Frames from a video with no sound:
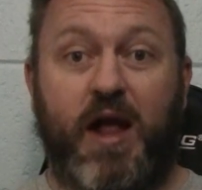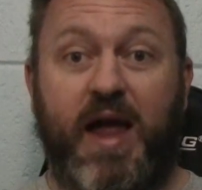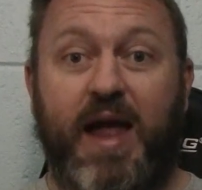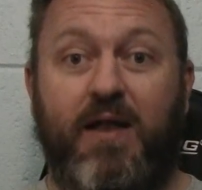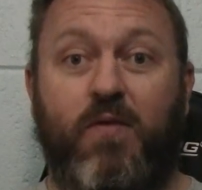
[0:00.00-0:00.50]
I
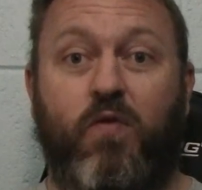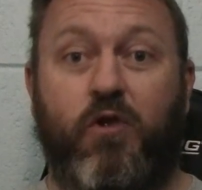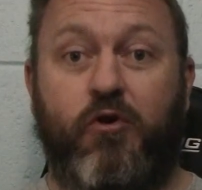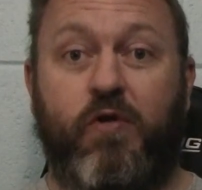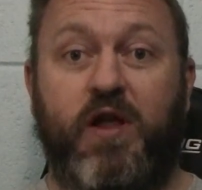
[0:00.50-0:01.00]
had
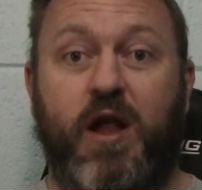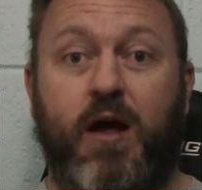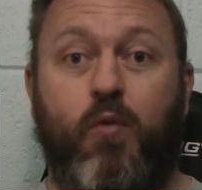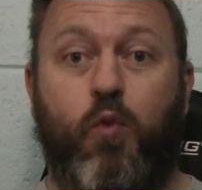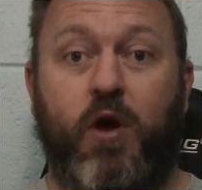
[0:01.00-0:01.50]
literally
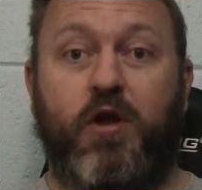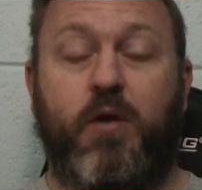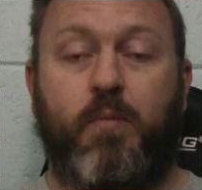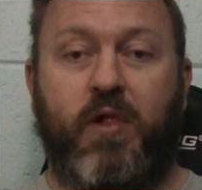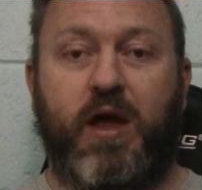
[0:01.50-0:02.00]
not one
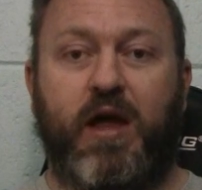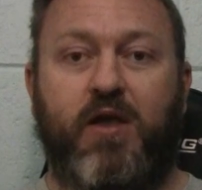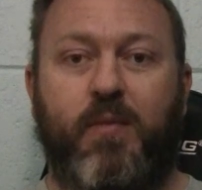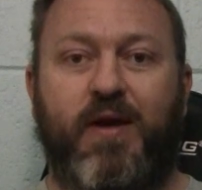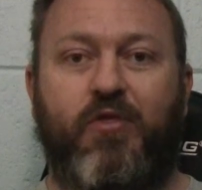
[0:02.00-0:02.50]

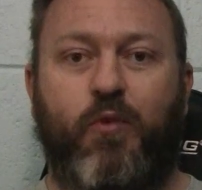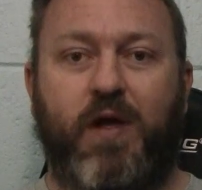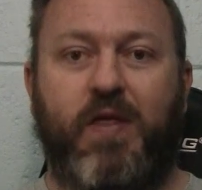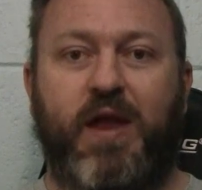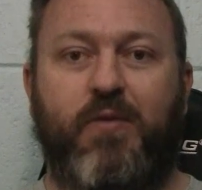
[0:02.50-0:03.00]
complaint about the
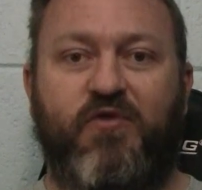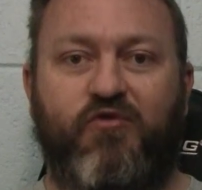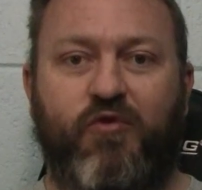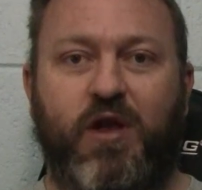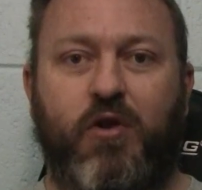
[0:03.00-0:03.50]
way that I was
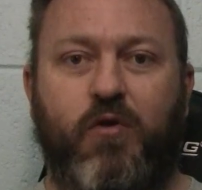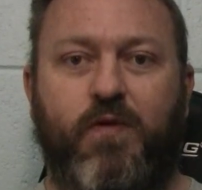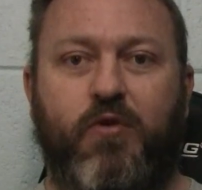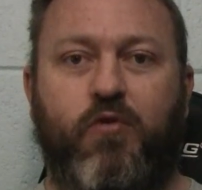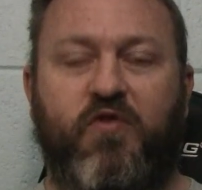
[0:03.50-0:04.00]
treated
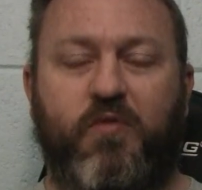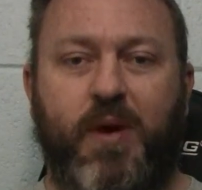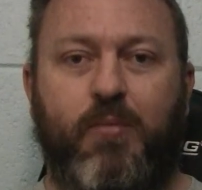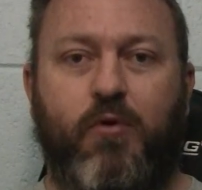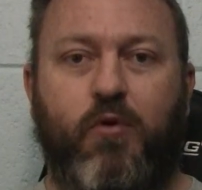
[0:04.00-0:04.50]
over the course of
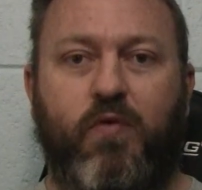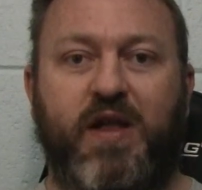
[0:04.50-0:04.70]
my parole.